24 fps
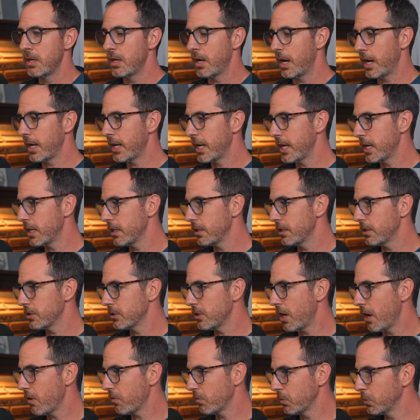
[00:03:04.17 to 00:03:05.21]
Again, there's
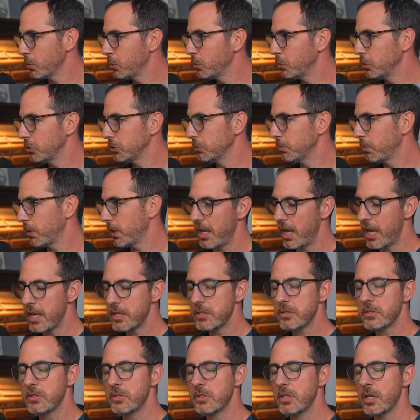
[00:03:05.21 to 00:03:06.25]
not rules, but
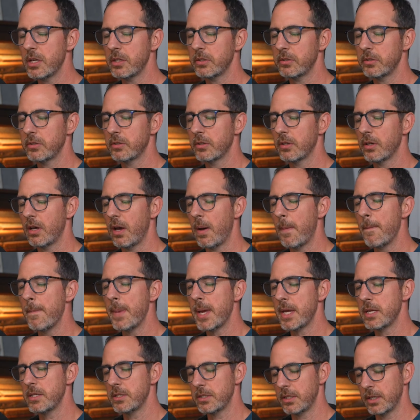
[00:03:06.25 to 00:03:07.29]
it's just
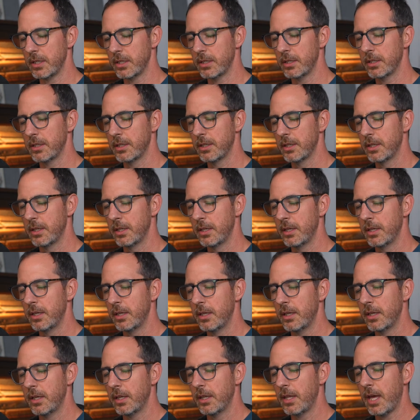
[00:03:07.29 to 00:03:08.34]
amazing
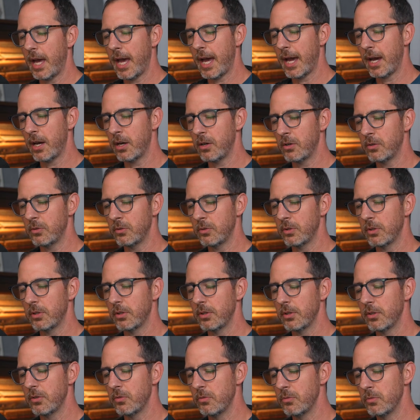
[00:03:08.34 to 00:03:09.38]
how
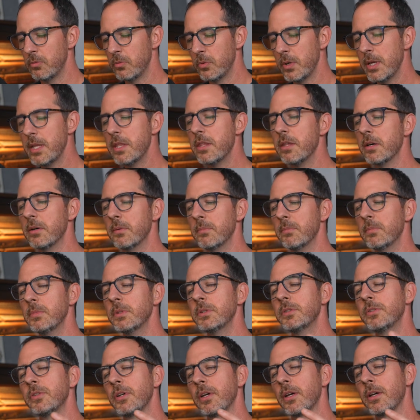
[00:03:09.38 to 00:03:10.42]
the rhythms